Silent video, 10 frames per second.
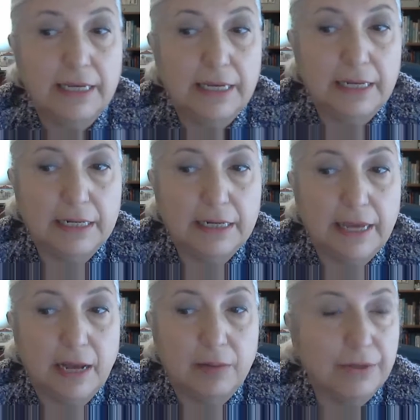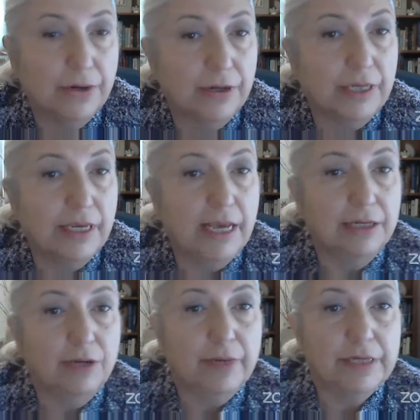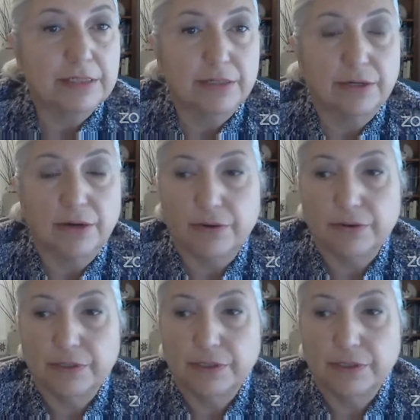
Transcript: in Albuquerque and New Mexico?